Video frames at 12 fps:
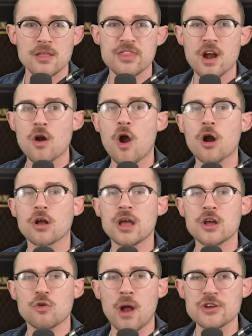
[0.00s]
There are
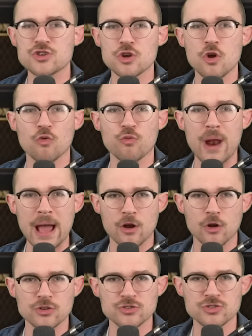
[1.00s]
congressional
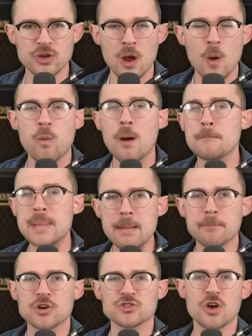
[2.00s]
records where
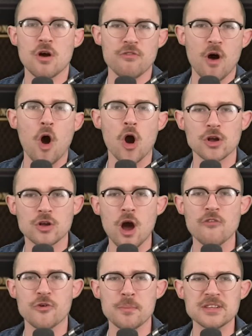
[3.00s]
members of our
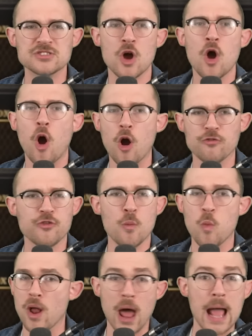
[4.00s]
government are, from
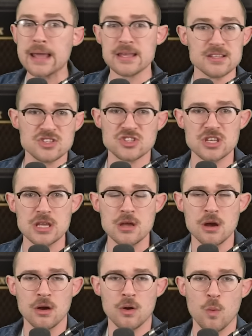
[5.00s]
what I can see,
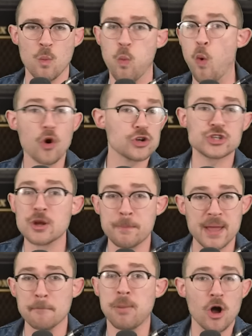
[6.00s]

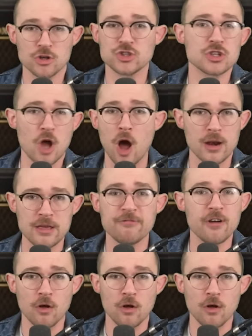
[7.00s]
worshipping Punxsutawney Phil.